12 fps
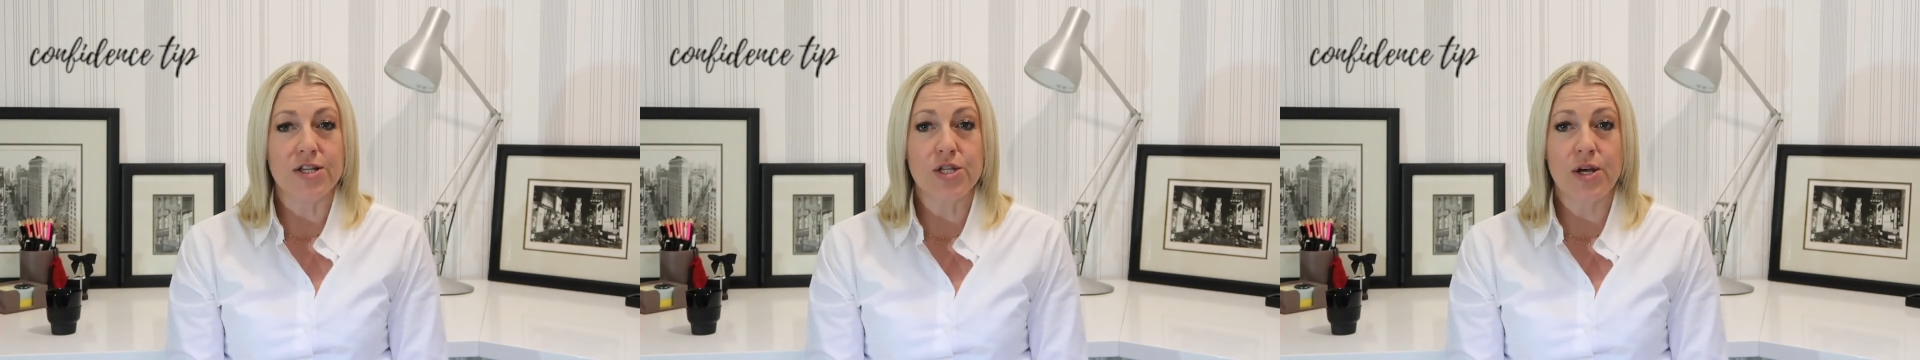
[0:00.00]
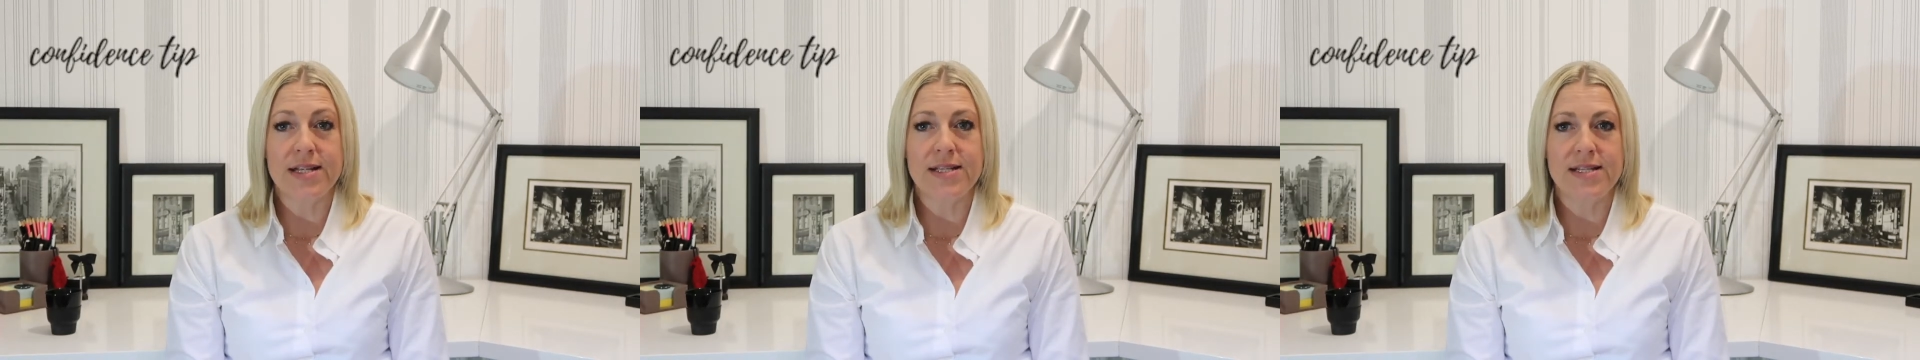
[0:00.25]
so
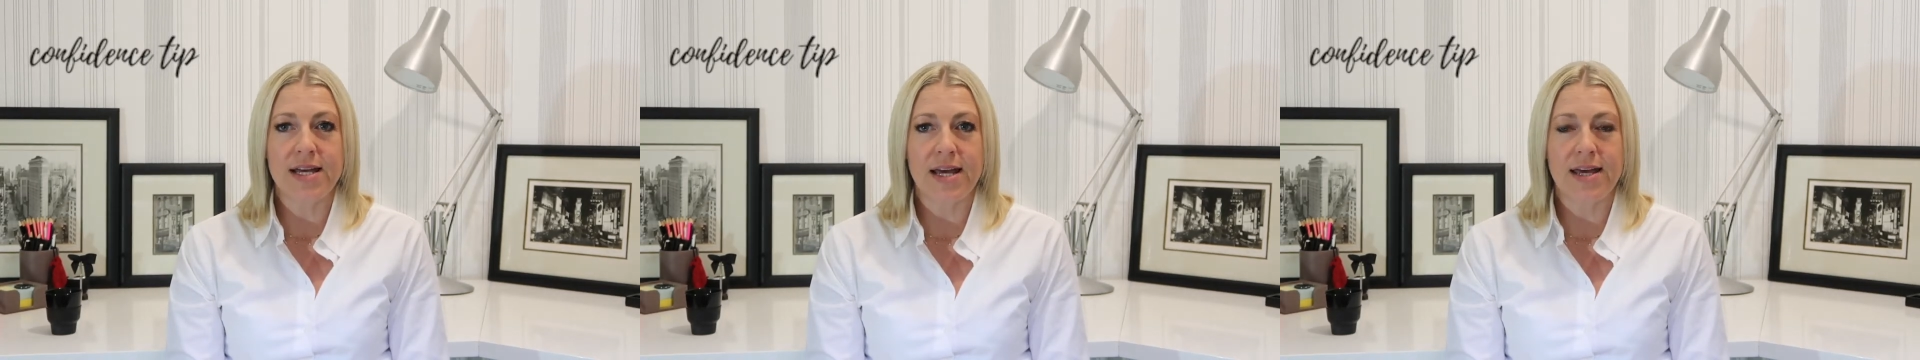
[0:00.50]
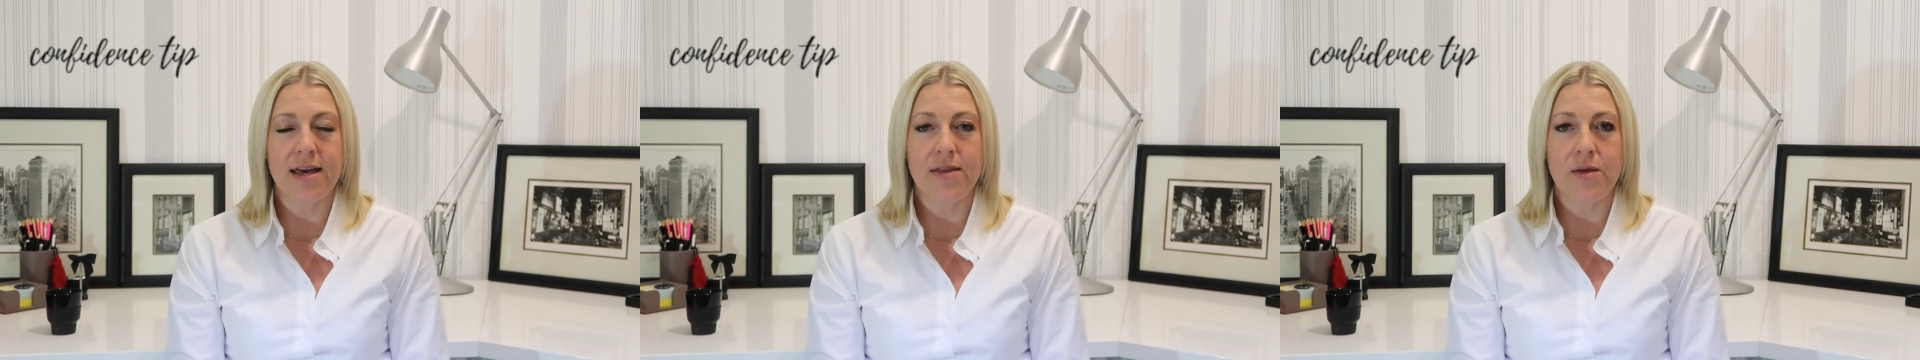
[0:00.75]
it's
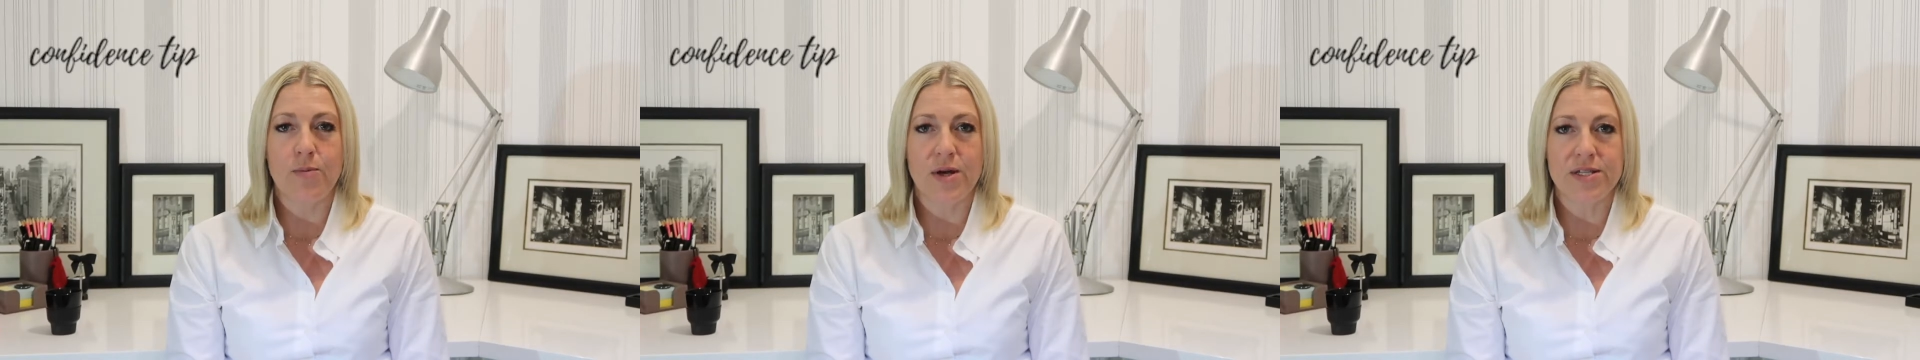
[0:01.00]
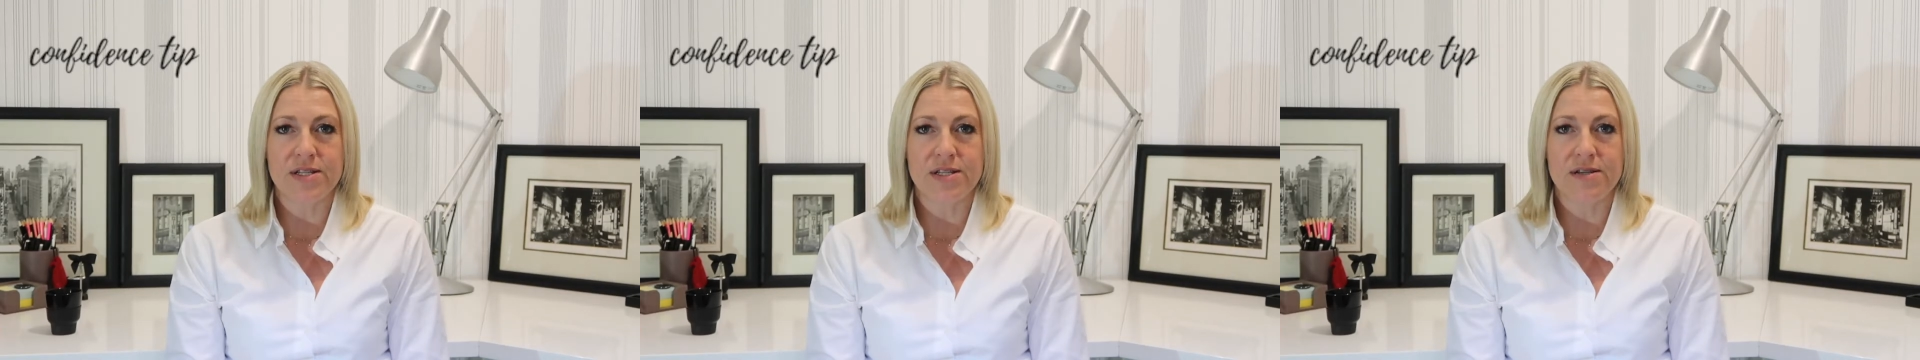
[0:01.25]
taking the
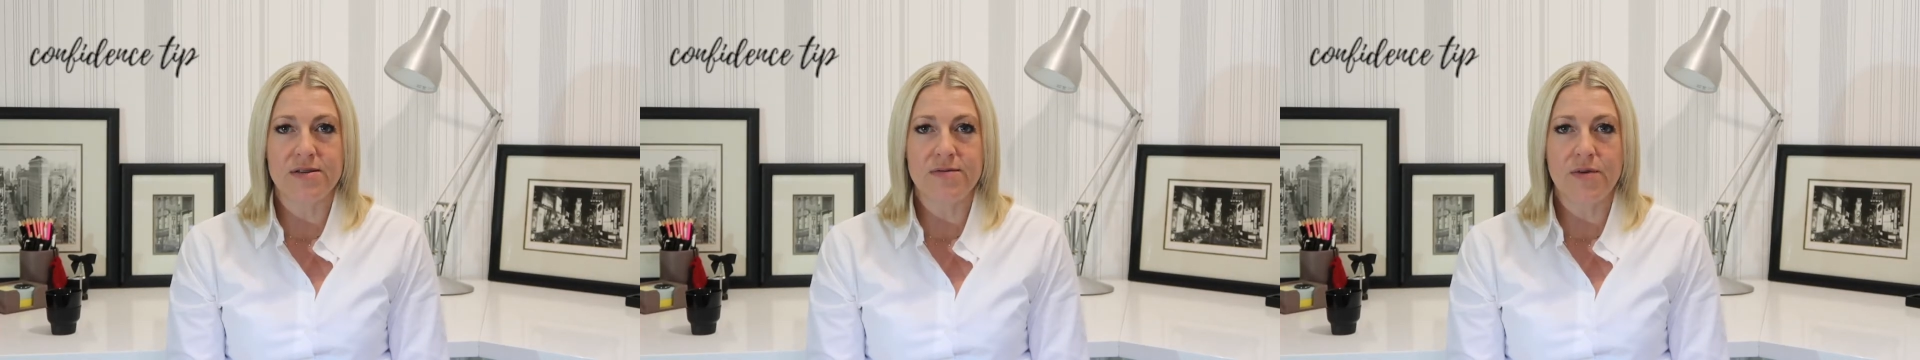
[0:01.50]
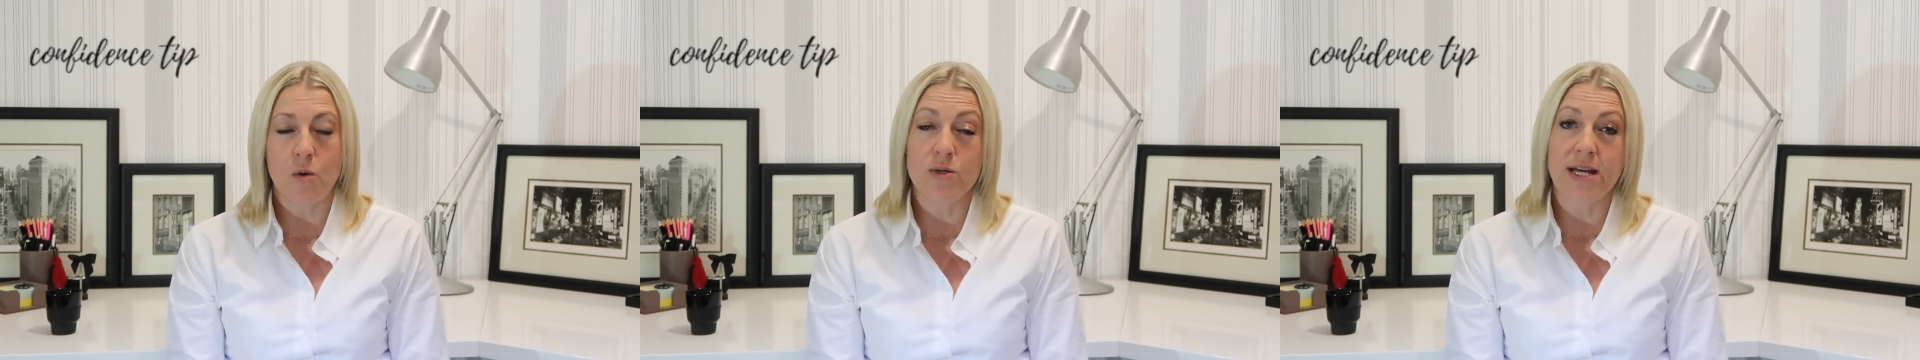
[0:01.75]

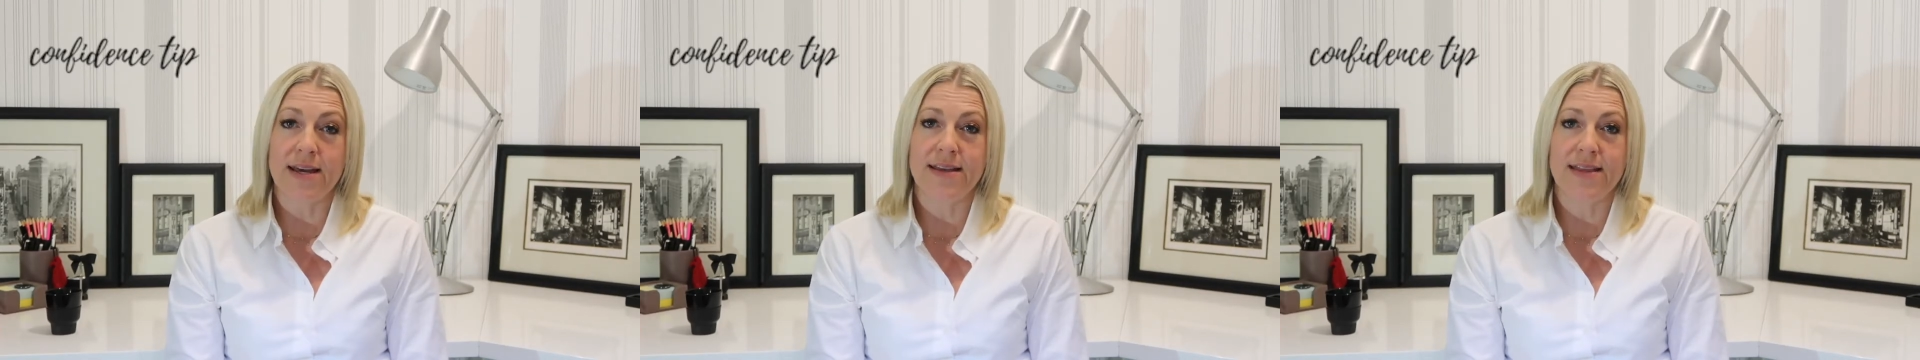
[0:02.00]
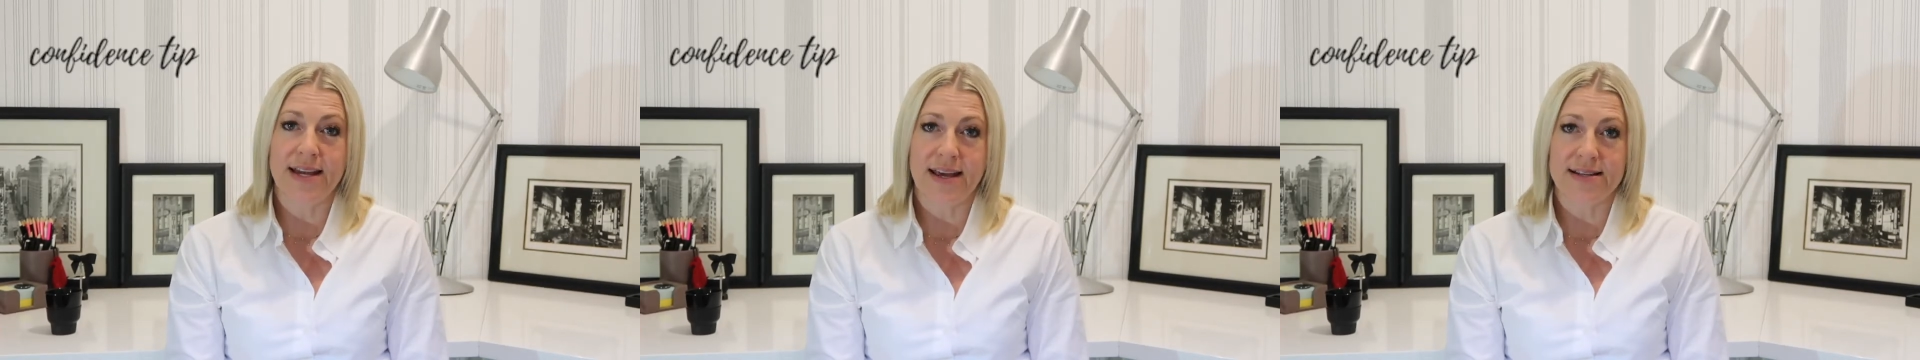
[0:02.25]
positive, or
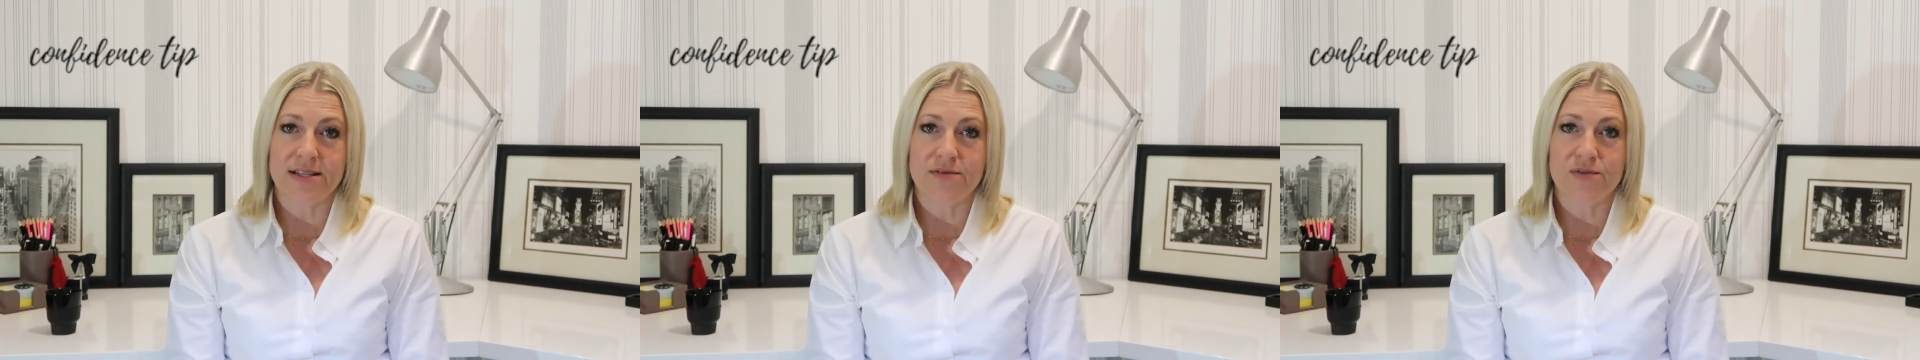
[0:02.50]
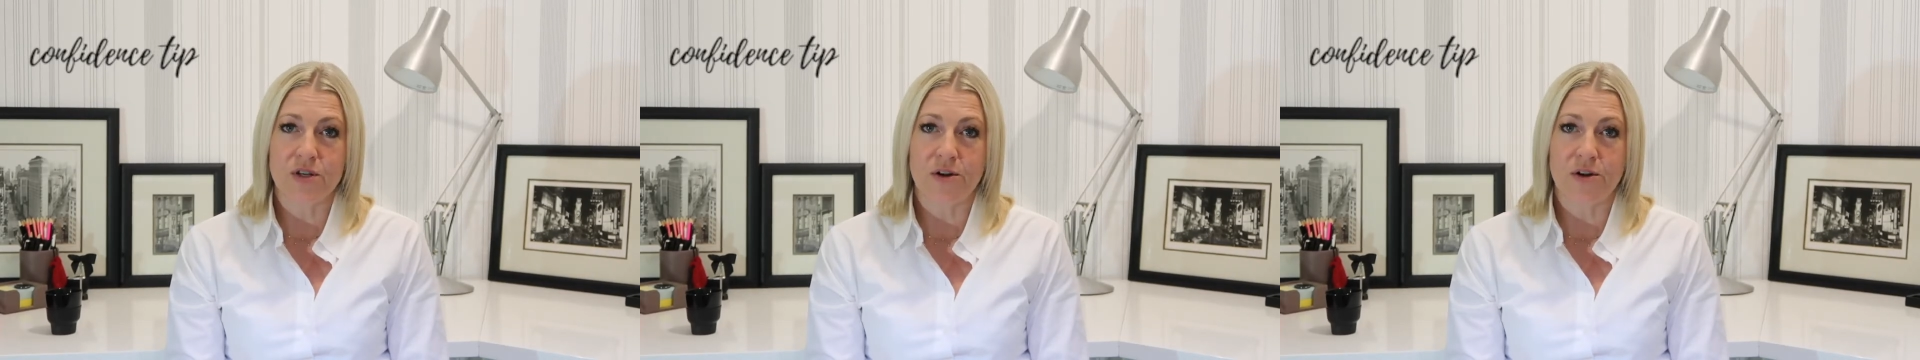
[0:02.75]
taking the negative,